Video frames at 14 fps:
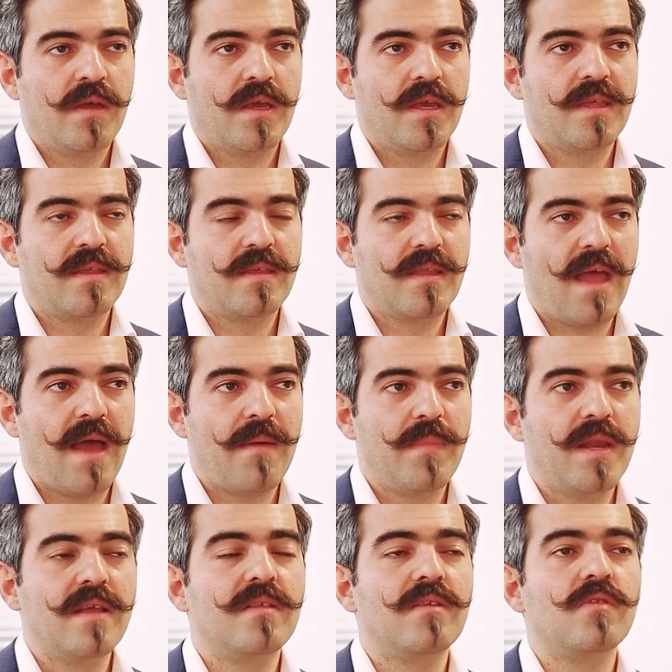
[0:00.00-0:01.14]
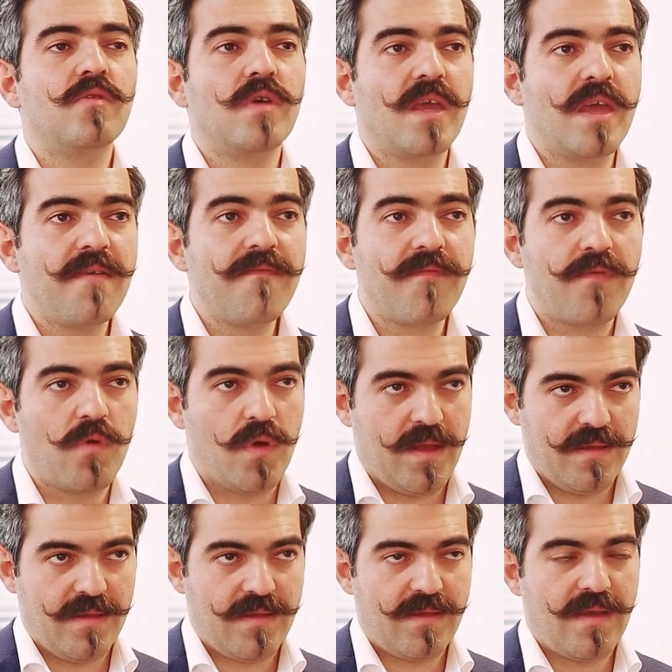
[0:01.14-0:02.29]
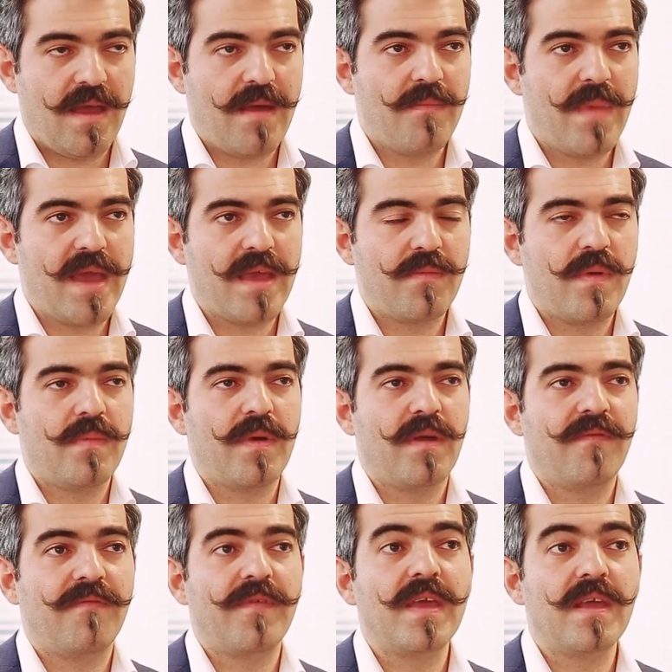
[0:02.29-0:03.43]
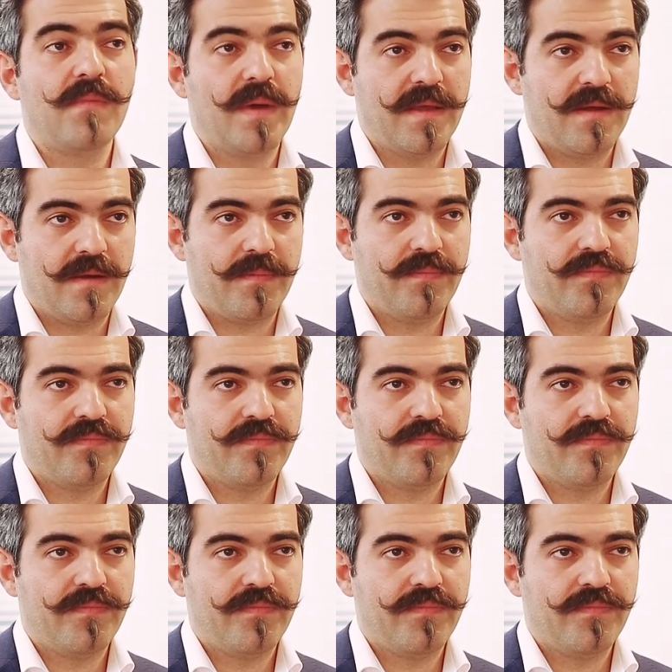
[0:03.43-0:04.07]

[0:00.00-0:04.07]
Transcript: is the ability to influence and make people feel better.